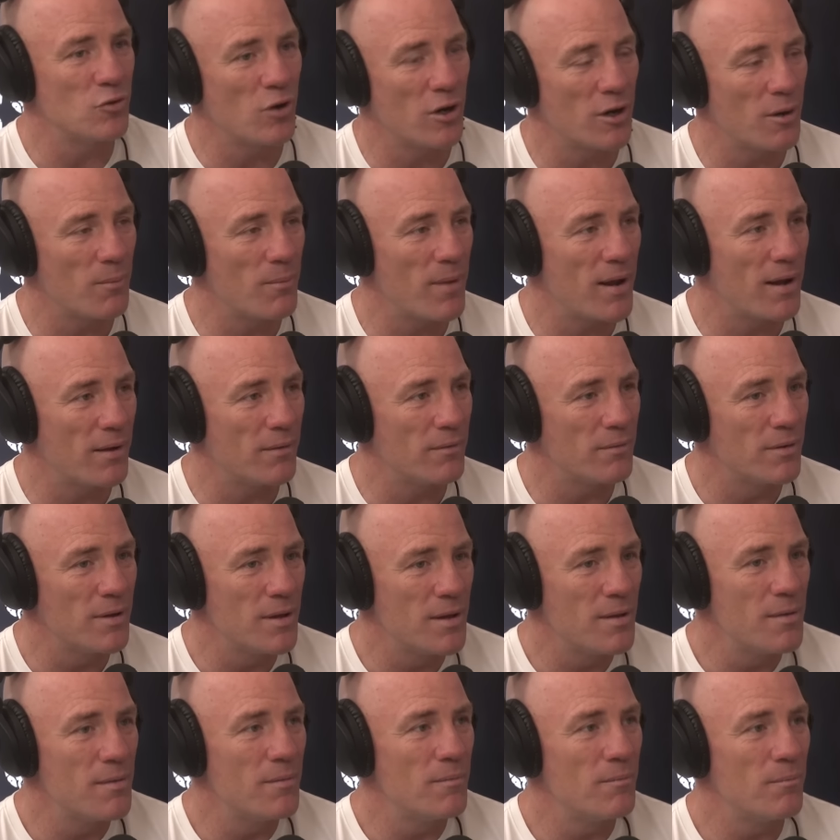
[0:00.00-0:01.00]
trying to
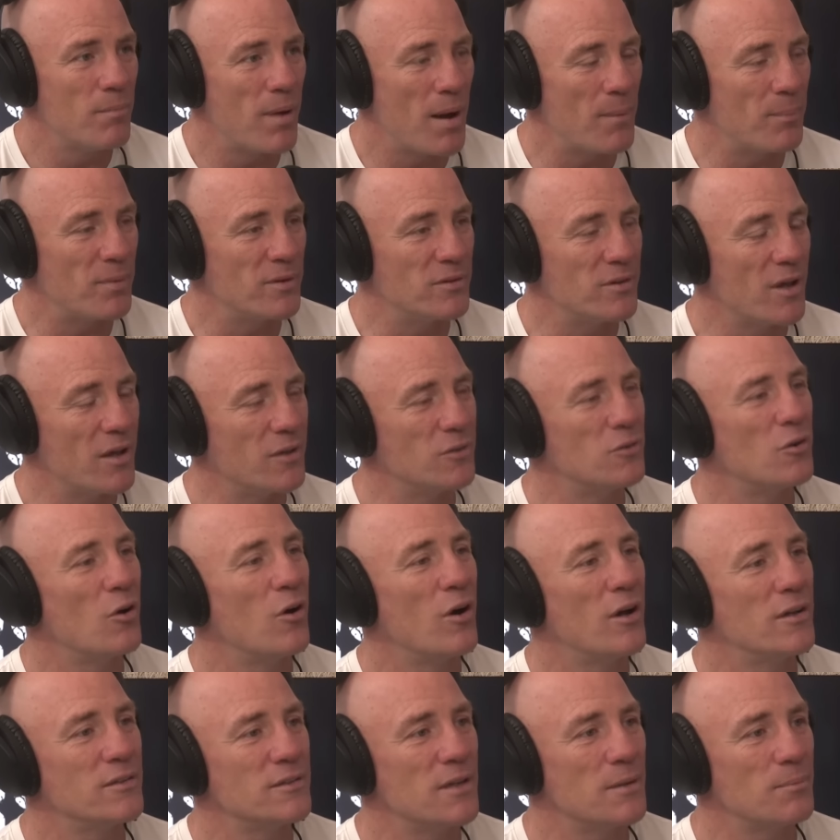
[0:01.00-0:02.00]
pump his own
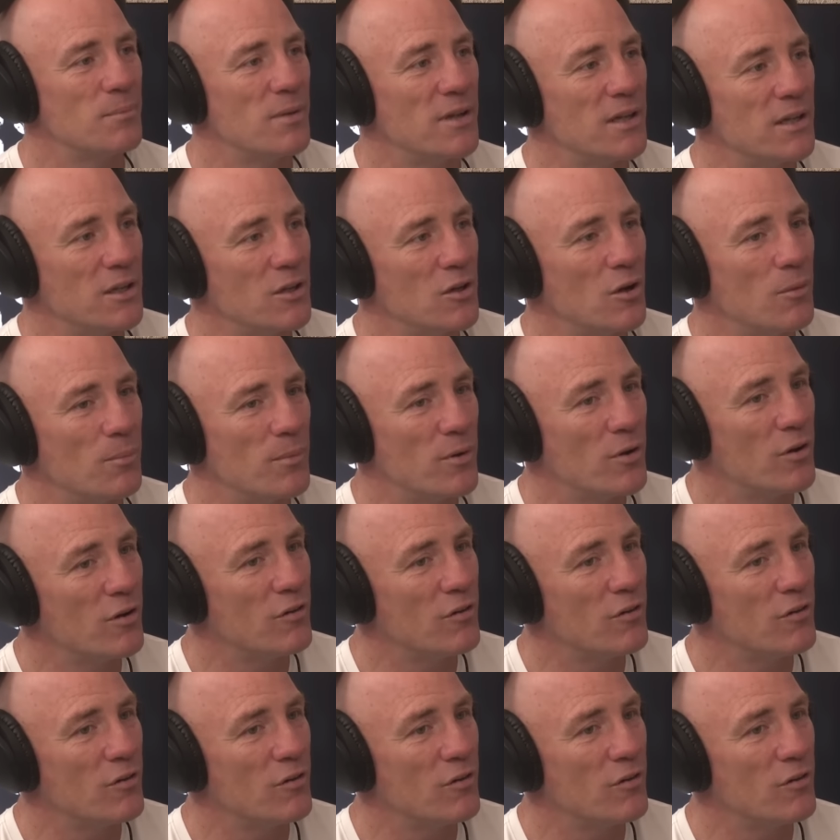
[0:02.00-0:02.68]
tires up, but he got me